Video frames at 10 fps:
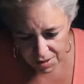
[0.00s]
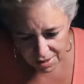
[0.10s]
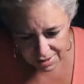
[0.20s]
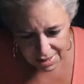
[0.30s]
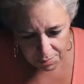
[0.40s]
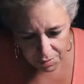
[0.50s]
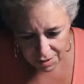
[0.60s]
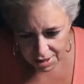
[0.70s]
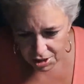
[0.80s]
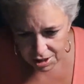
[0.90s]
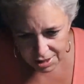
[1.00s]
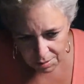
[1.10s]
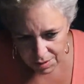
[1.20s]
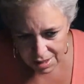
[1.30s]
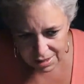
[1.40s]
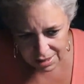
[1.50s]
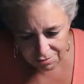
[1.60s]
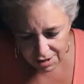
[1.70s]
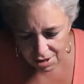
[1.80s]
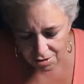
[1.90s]
be a separation. Somebody is
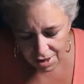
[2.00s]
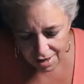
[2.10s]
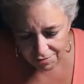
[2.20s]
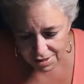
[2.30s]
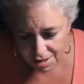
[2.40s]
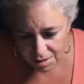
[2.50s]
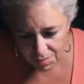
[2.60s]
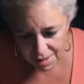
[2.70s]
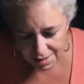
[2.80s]
leaving your life. There's going